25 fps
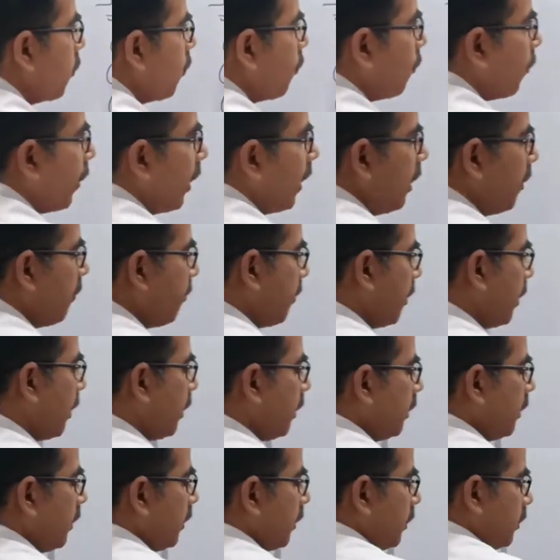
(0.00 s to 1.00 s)
whenever,
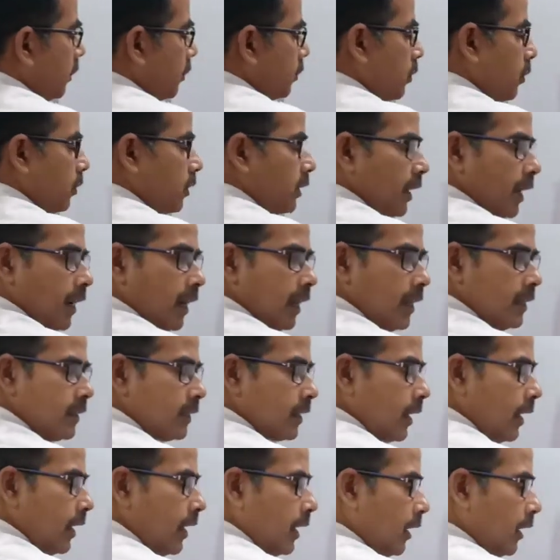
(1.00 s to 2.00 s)
so degree is
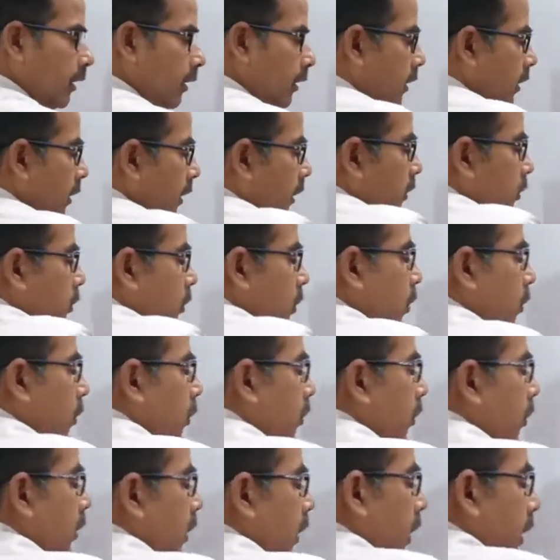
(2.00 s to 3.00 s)
clear. So
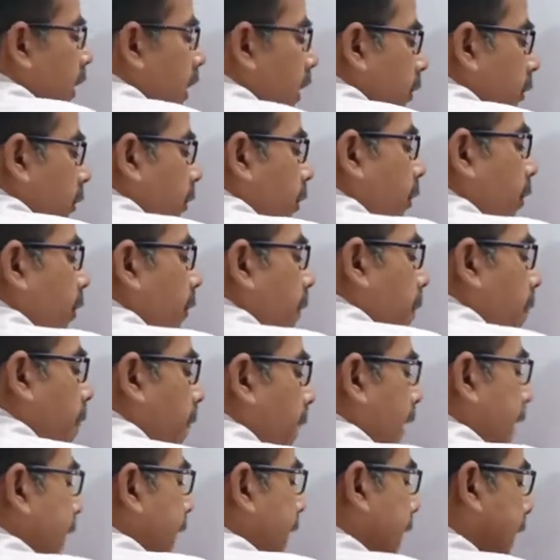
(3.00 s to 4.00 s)

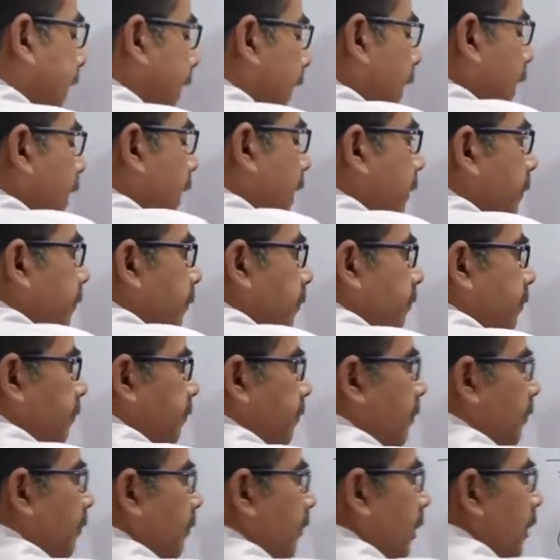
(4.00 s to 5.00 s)
degree.
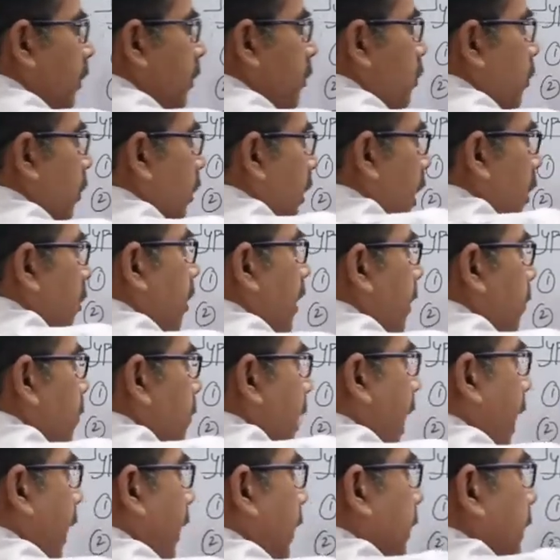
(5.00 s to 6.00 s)
So now come
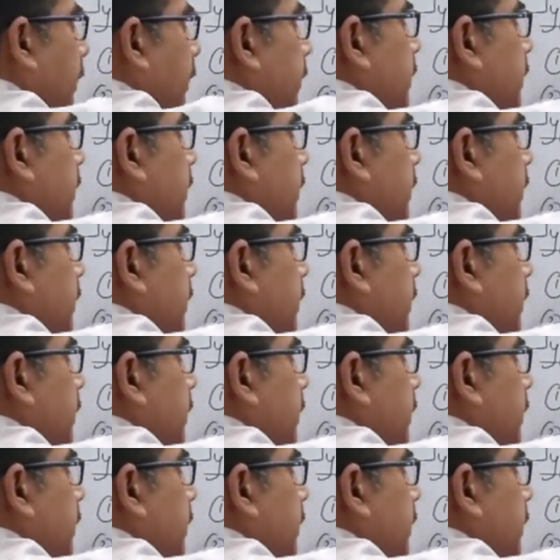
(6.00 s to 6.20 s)
back.